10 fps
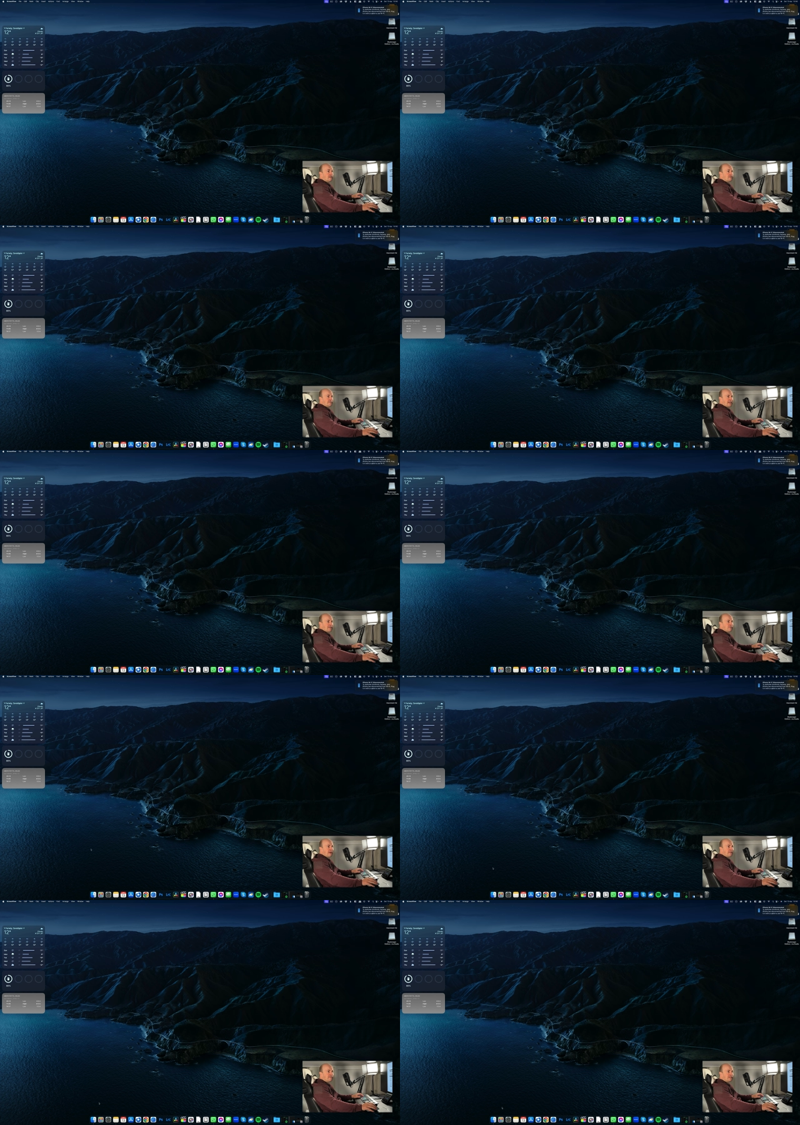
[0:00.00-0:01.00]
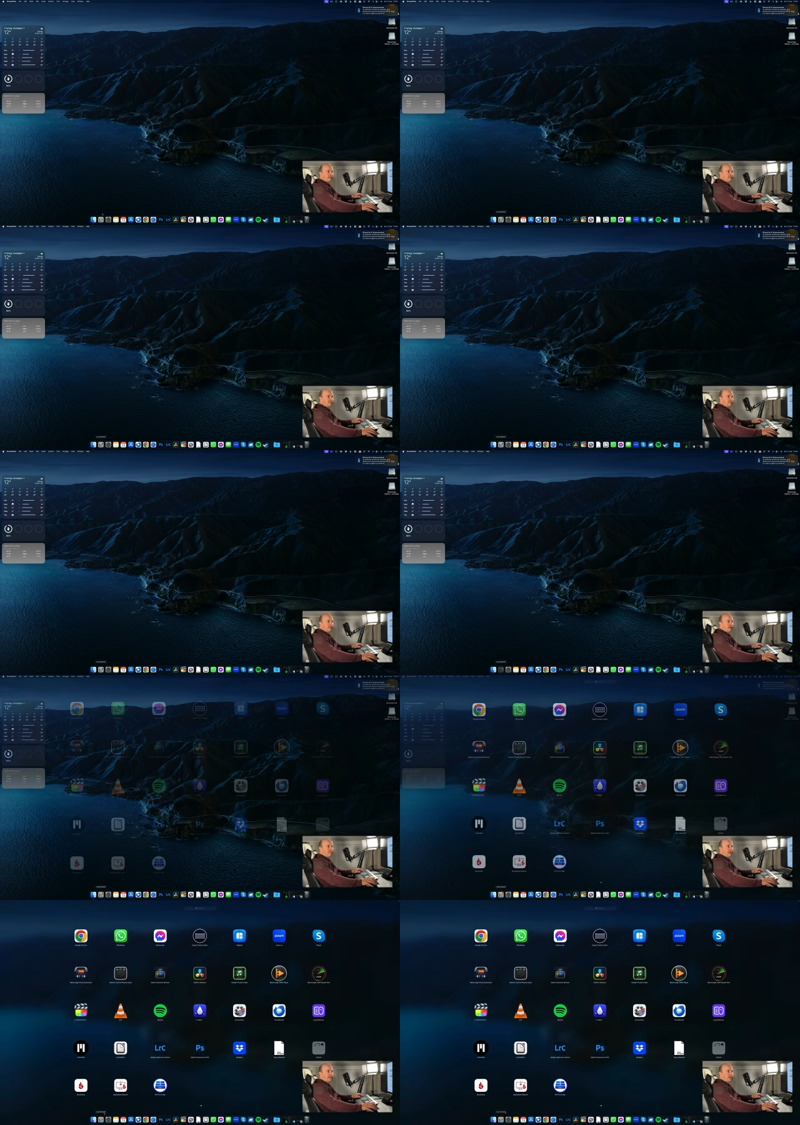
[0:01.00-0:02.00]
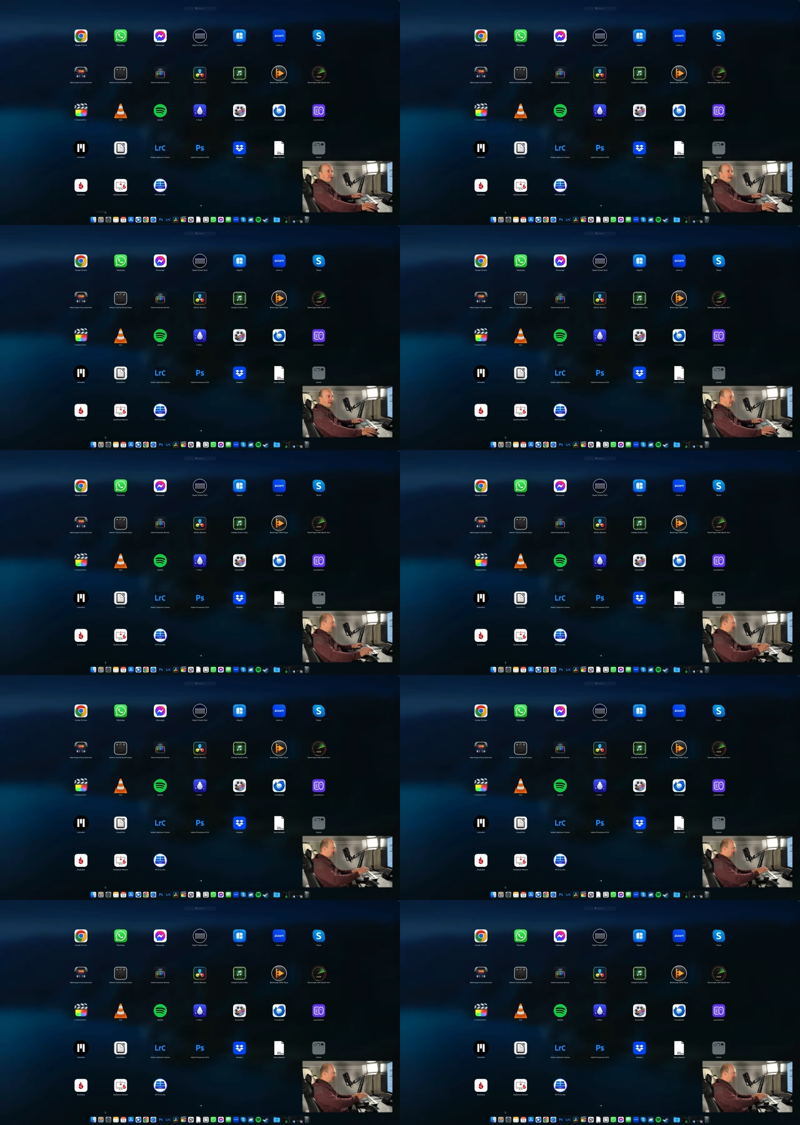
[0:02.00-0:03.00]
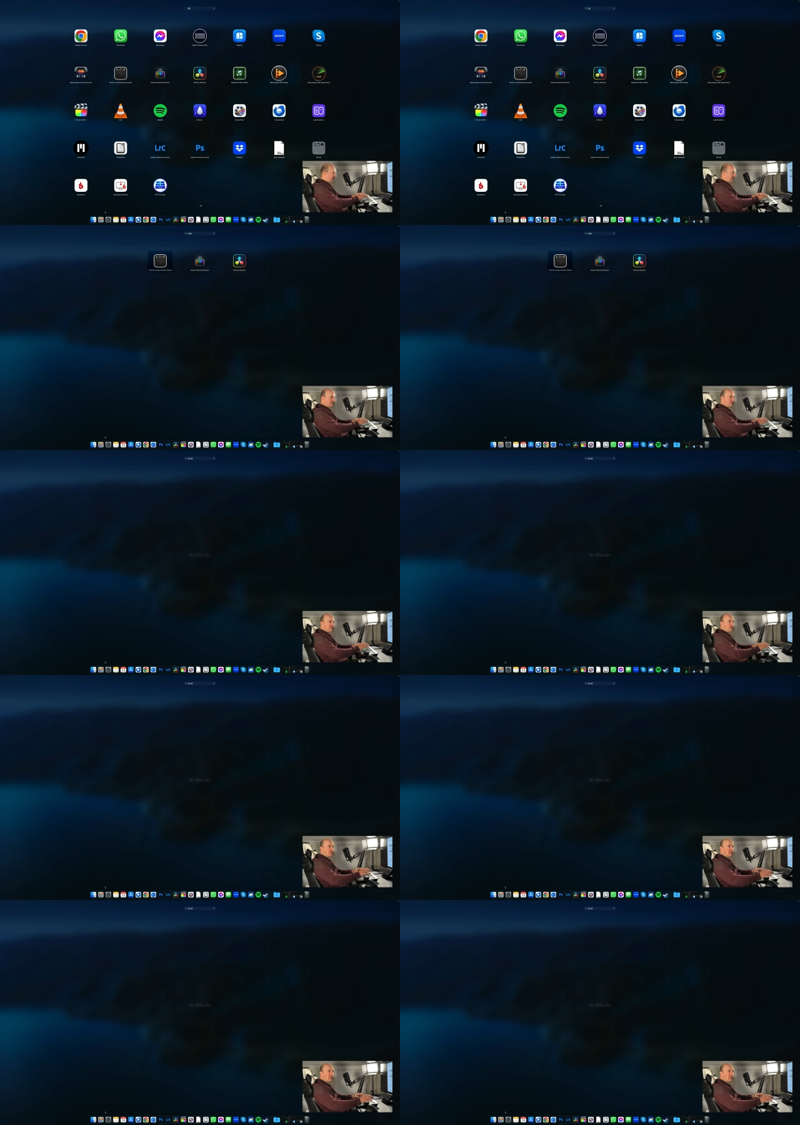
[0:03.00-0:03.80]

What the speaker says: (no speaker visible)